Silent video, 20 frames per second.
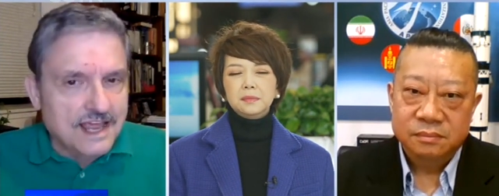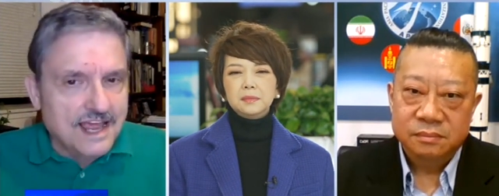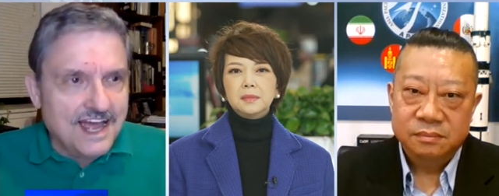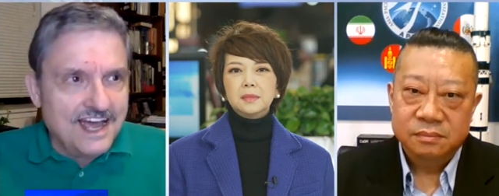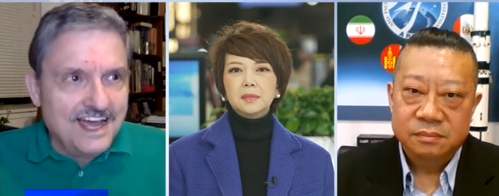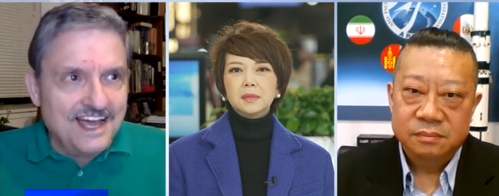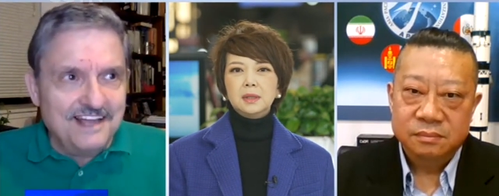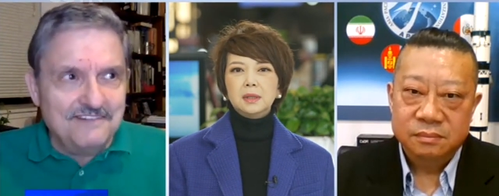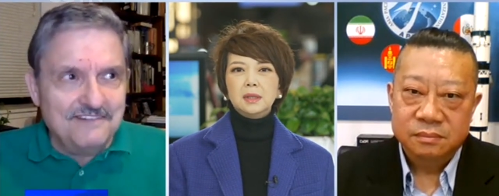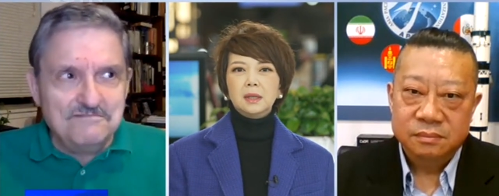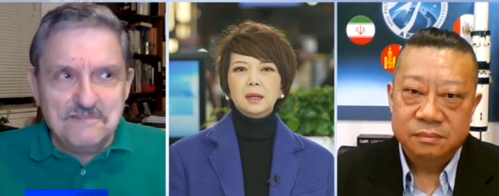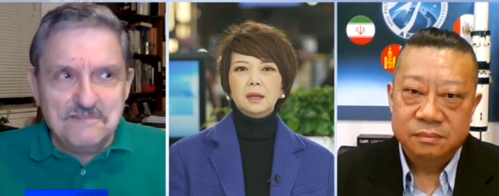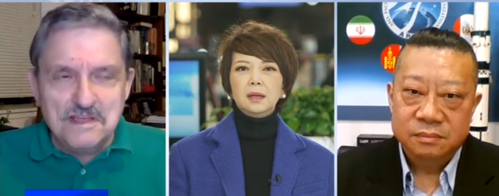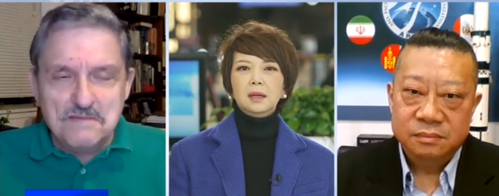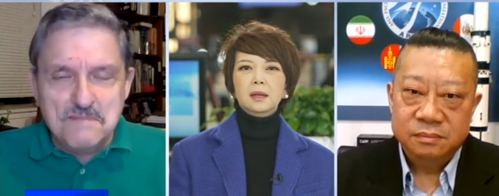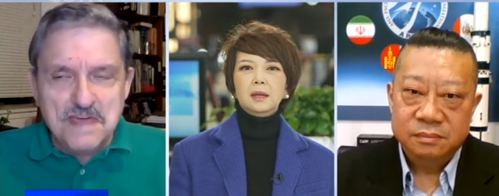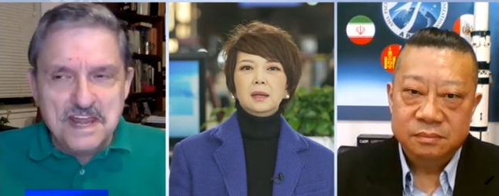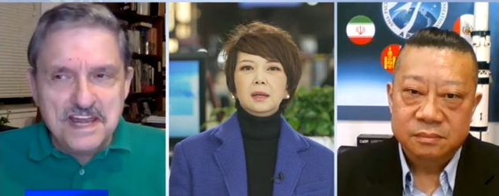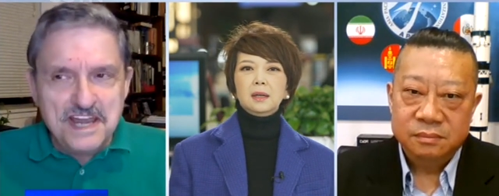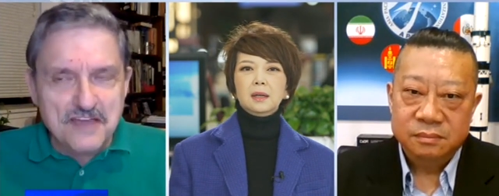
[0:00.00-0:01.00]
Speaker 1: And
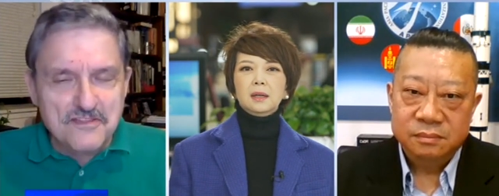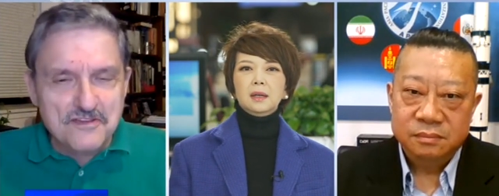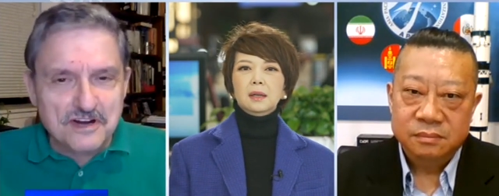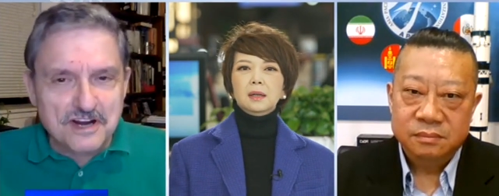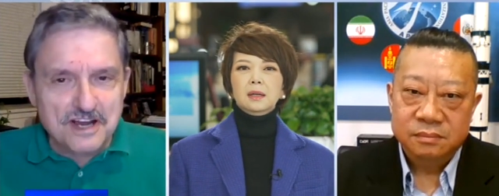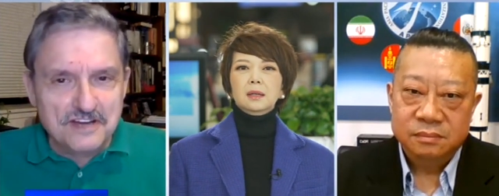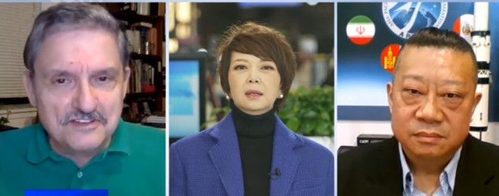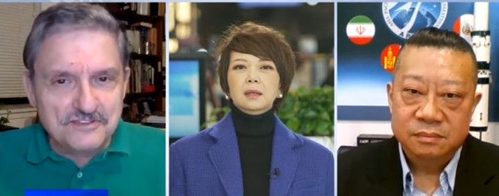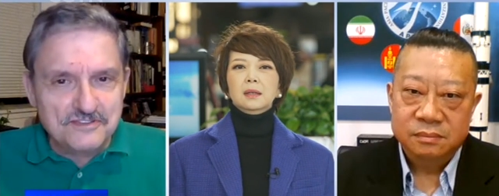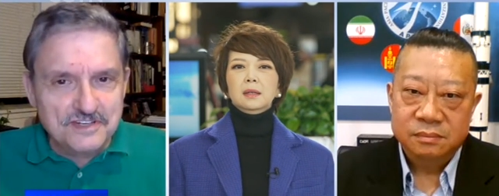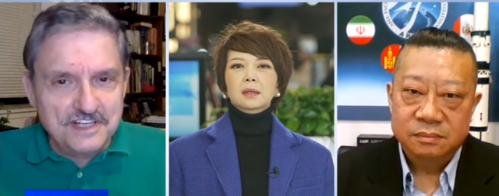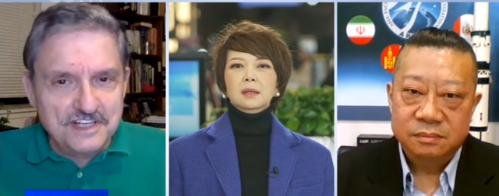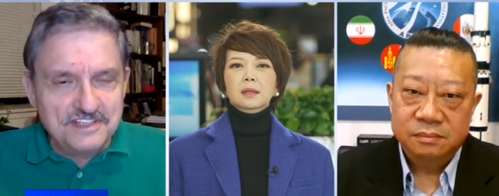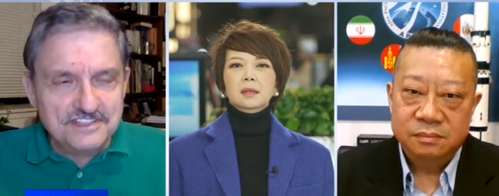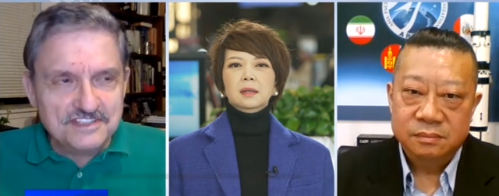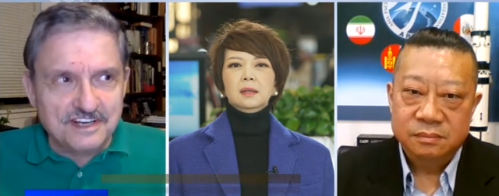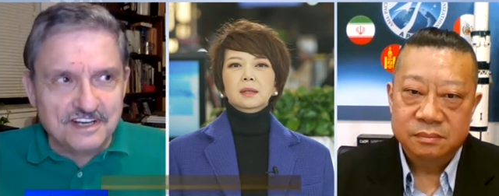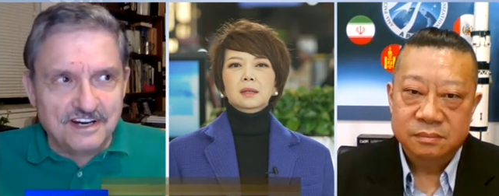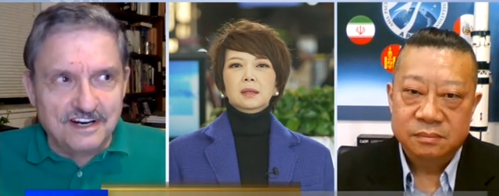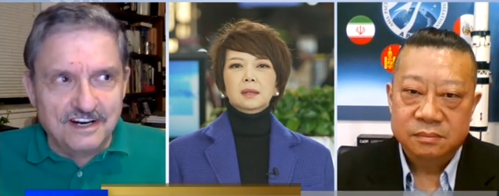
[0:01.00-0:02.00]
many other
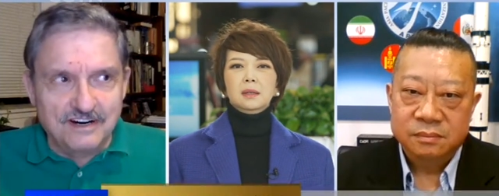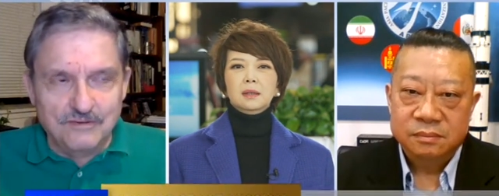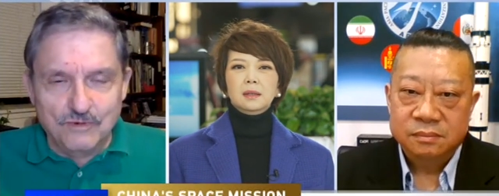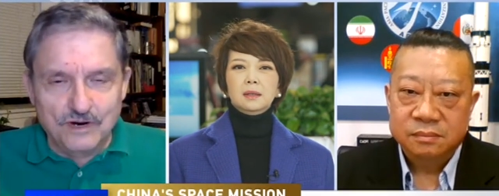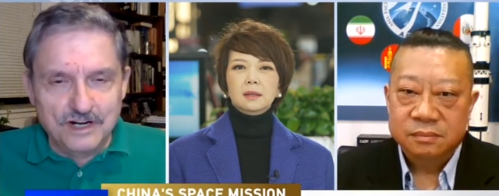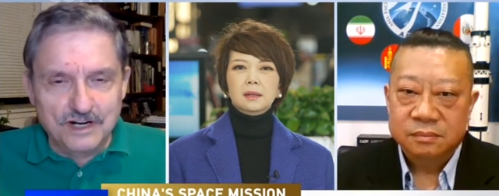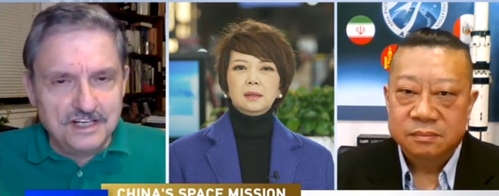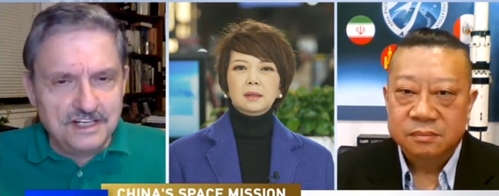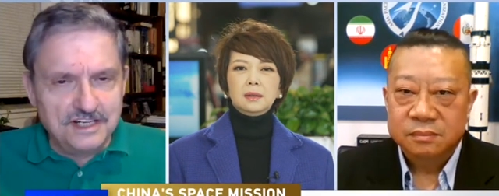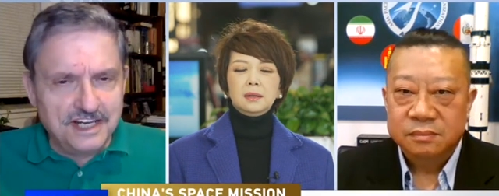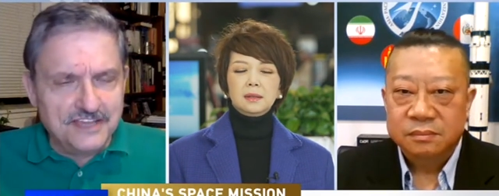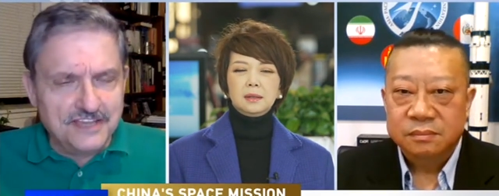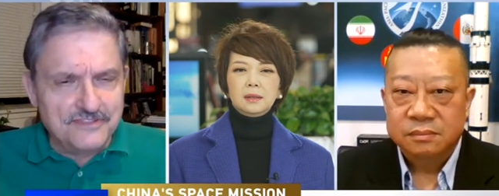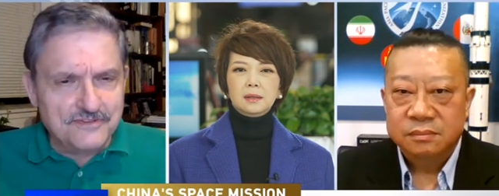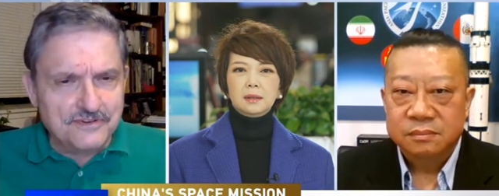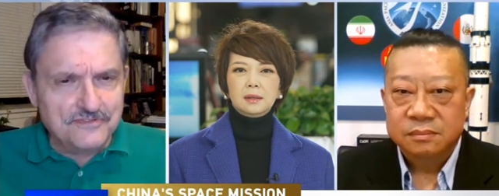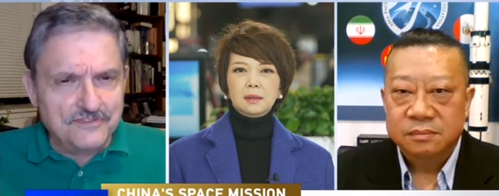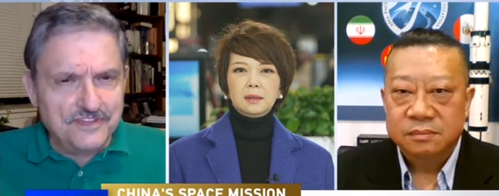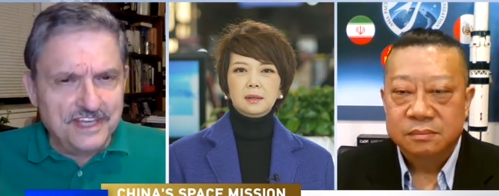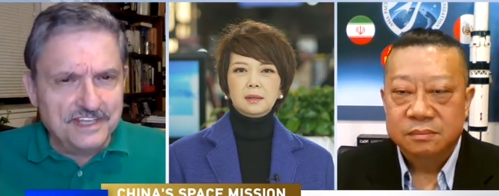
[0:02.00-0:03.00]
countries are working together
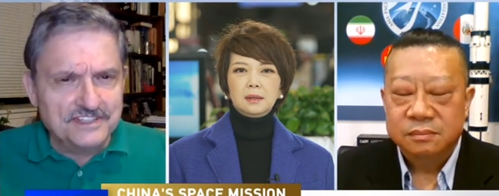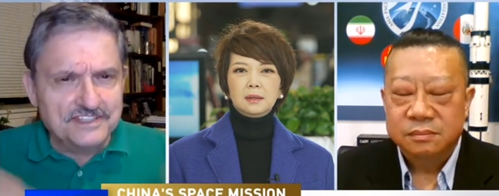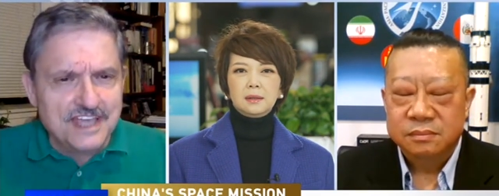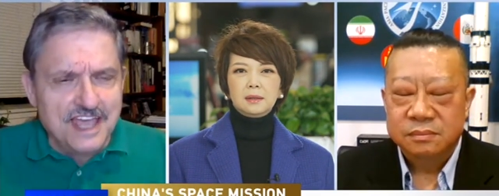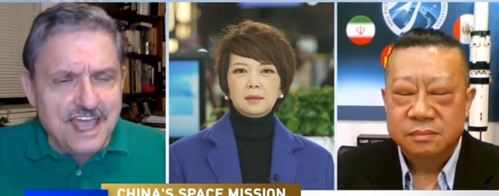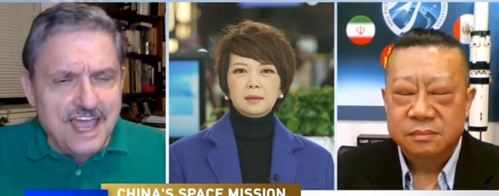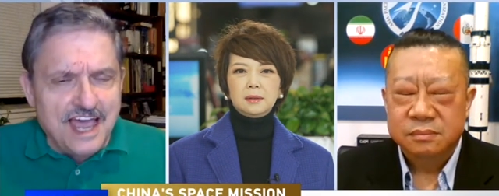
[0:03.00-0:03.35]
on things.